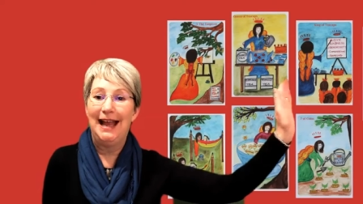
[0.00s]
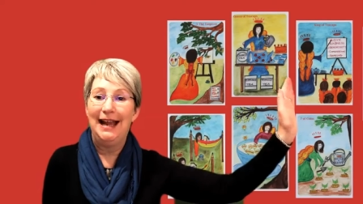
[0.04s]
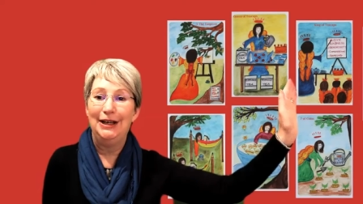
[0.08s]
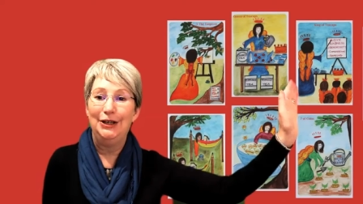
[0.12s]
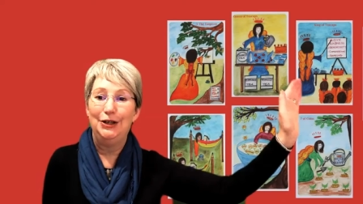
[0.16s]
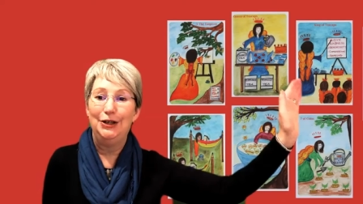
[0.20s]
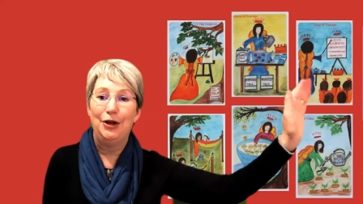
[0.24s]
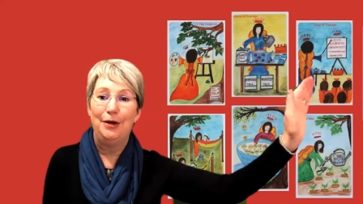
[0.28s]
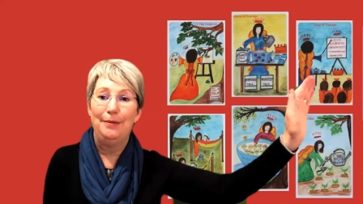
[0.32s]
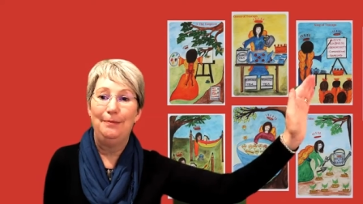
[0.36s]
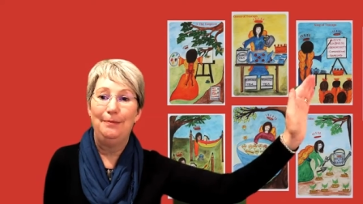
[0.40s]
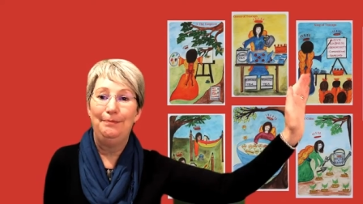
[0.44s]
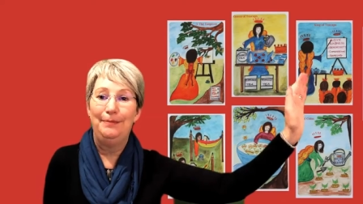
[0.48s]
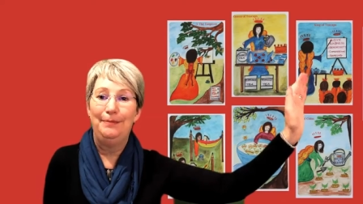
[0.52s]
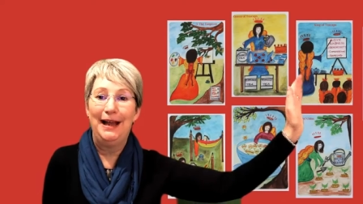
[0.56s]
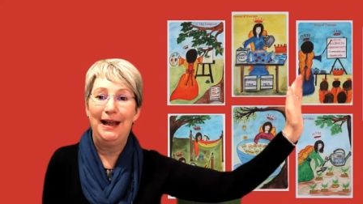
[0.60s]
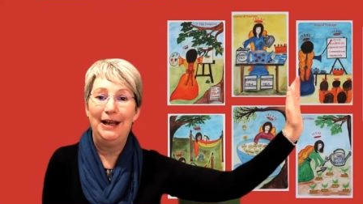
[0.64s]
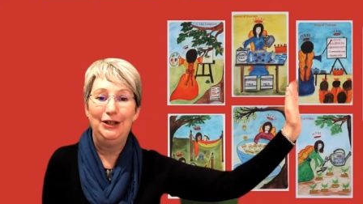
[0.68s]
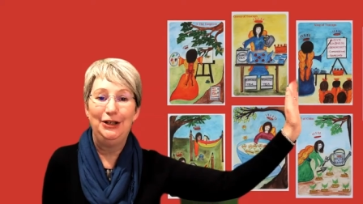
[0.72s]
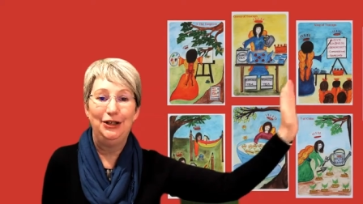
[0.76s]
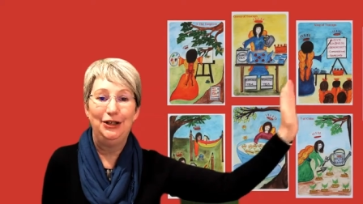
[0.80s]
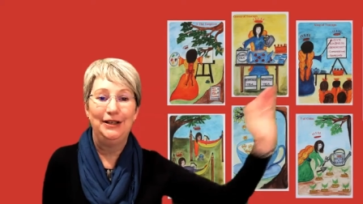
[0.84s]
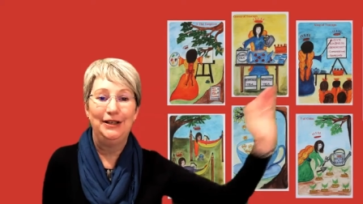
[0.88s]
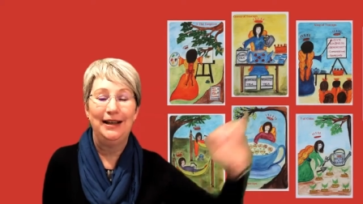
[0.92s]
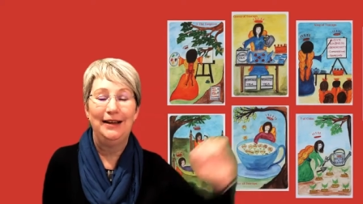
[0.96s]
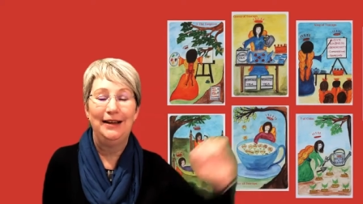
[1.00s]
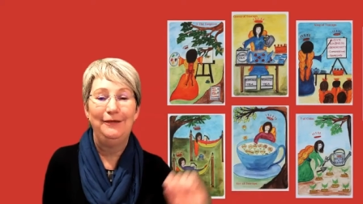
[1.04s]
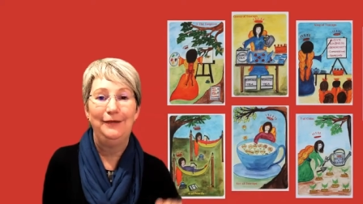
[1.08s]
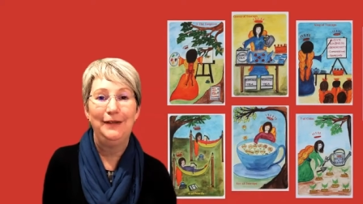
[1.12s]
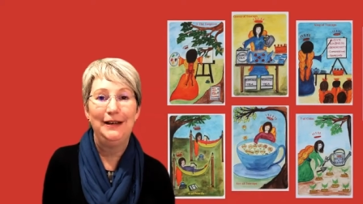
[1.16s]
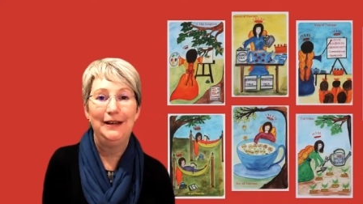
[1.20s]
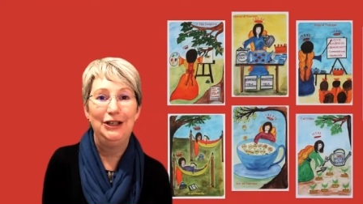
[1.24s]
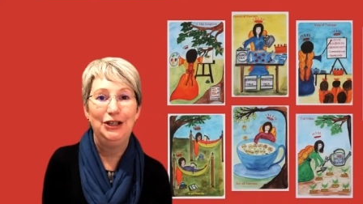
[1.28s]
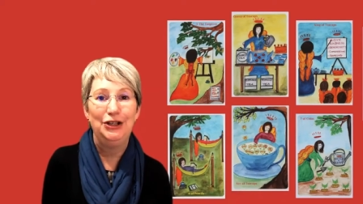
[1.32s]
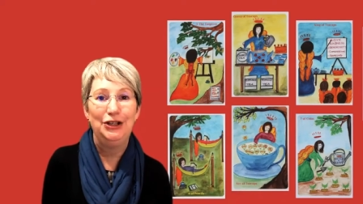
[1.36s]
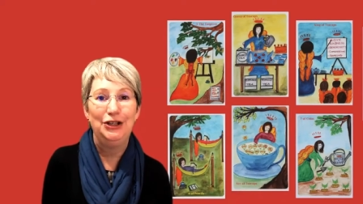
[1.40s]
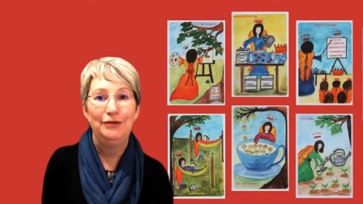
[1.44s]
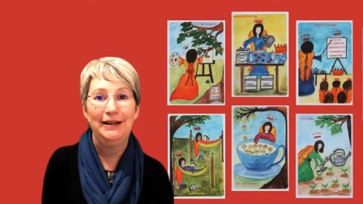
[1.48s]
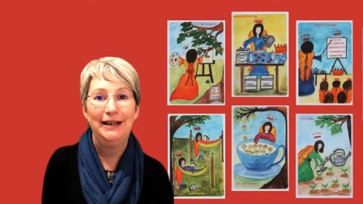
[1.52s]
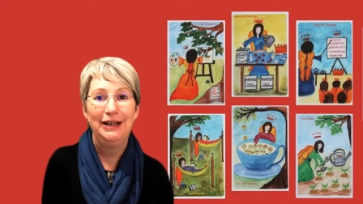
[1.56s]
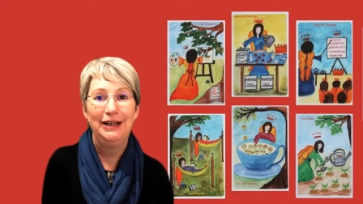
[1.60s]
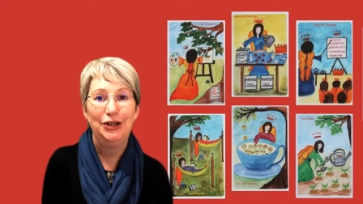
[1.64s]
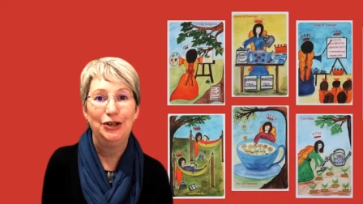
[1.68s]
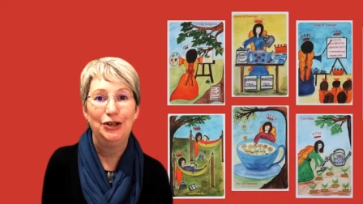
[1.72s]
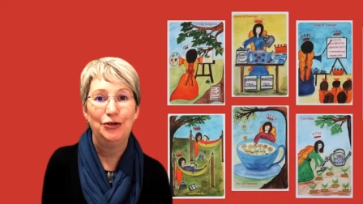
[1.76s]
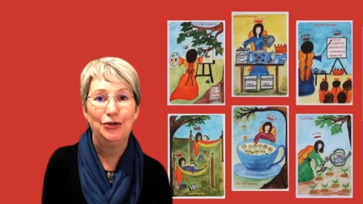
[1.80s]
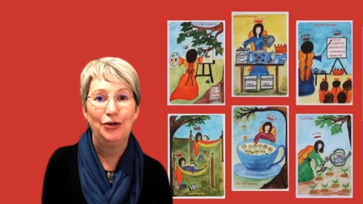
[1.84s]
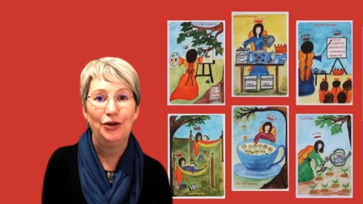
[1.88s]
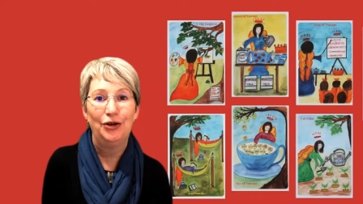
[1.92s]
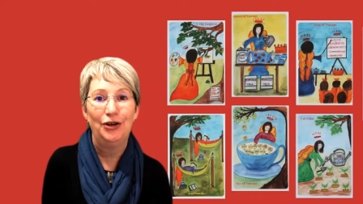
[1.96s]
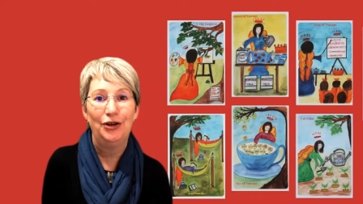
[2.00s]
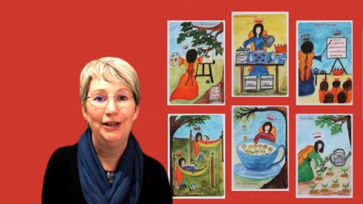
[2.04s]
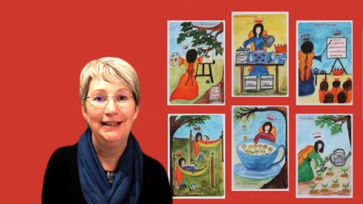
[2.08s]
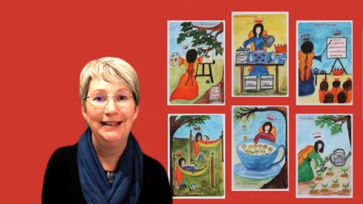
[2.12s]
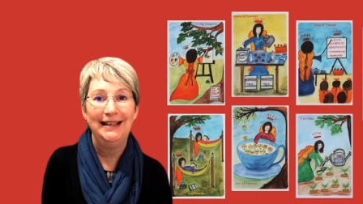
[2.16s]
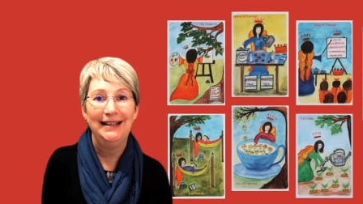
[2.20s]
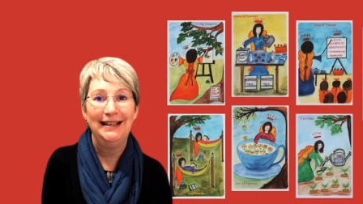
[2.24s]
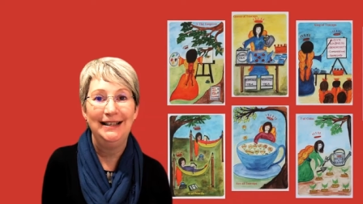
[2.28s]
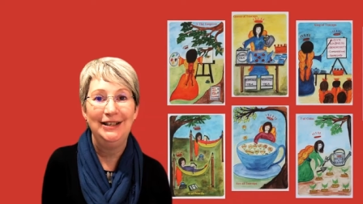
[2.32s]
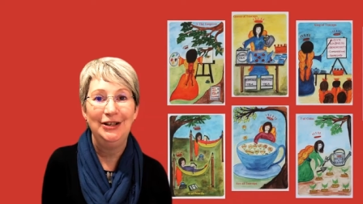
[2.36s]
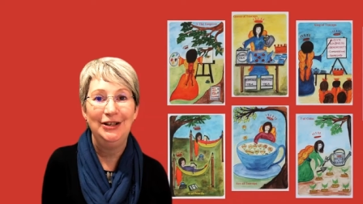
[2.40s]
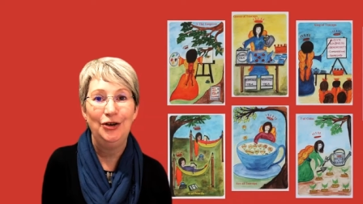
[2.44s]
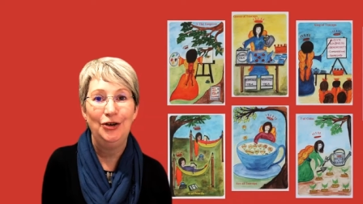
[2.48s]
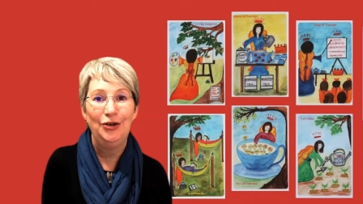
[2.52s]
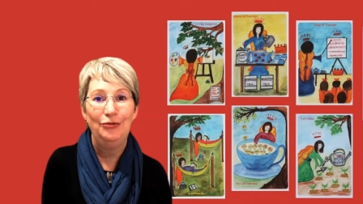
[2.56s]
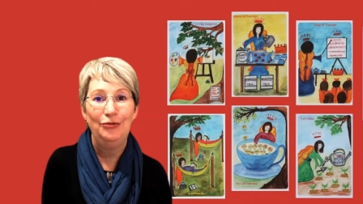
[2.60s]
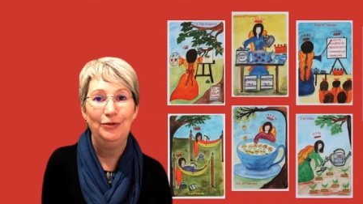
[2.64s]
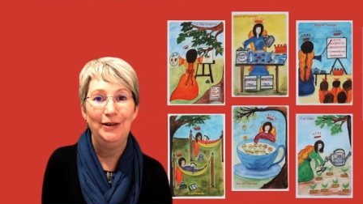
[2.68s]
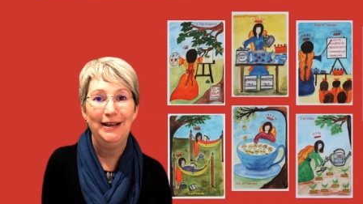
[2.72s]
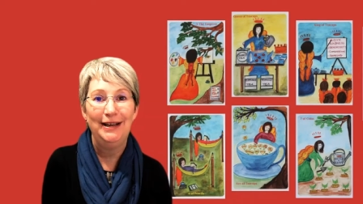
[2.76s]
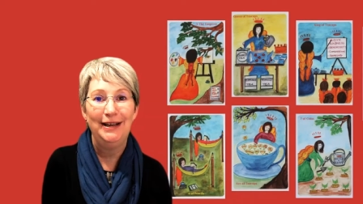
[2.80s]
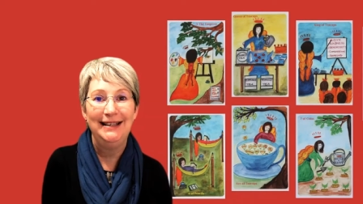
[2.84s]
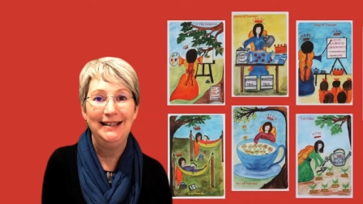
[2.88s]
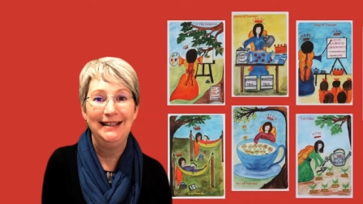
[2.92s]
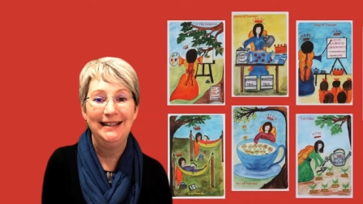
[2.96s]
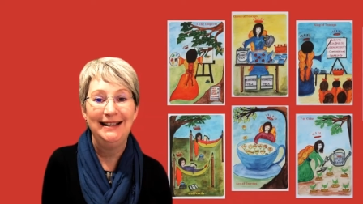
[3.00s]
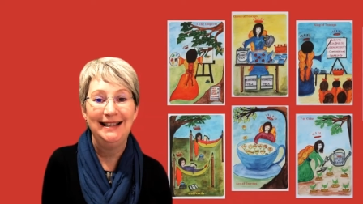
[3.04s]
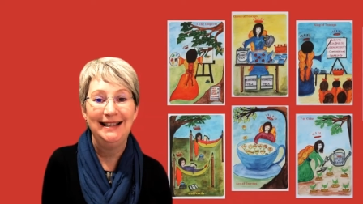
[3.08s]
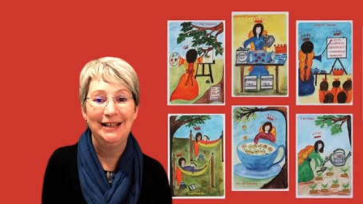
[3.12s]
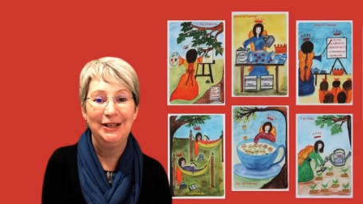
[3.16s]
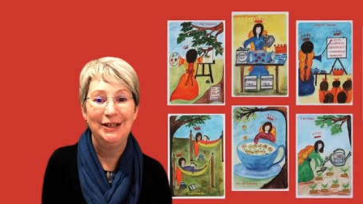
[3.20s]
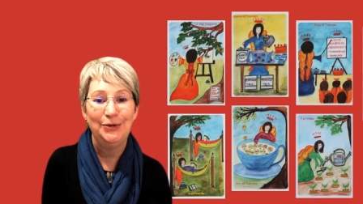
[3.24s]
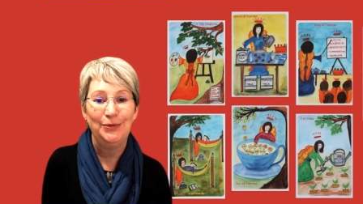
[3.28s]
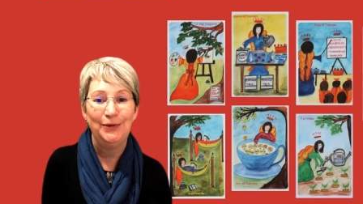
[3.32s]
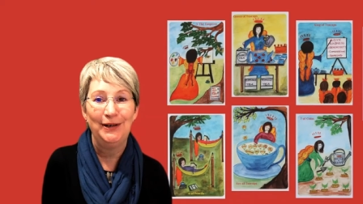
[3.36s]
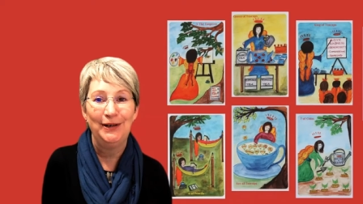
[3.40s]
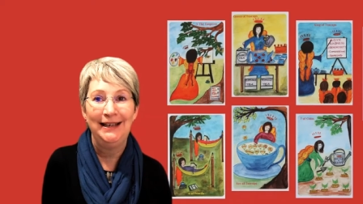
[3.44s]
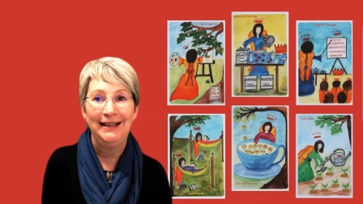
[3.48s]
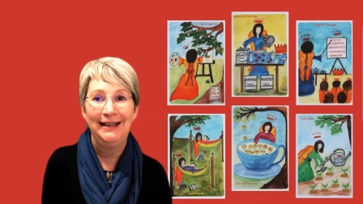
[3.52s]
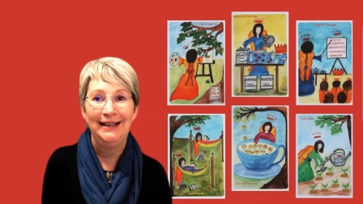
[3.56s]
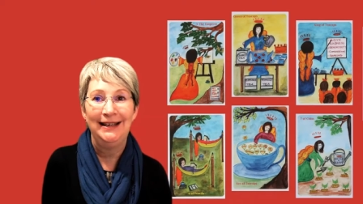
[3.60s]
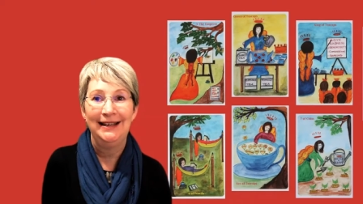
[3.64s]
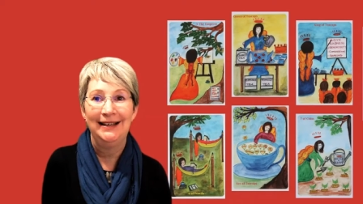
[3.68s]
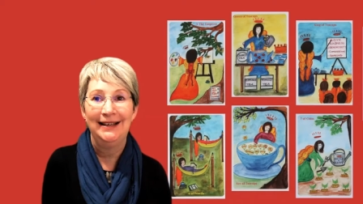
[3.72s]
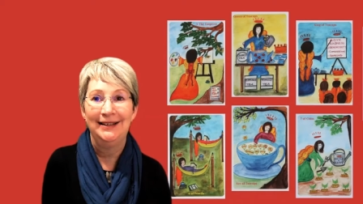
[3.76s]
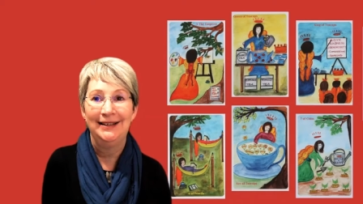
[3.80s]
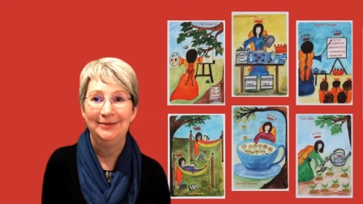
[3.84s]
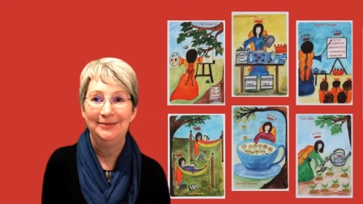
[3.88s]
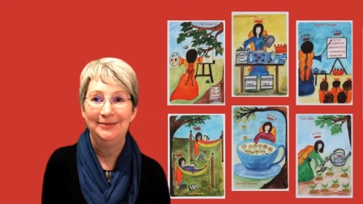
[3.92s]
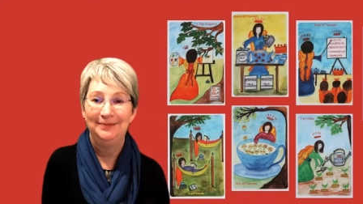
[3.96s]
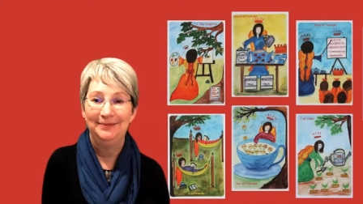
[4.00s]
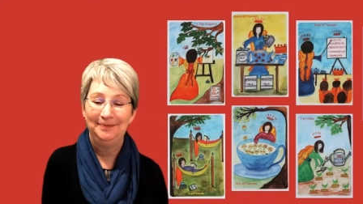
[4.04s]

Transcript: and compassion are featuring strongly in your reading this week.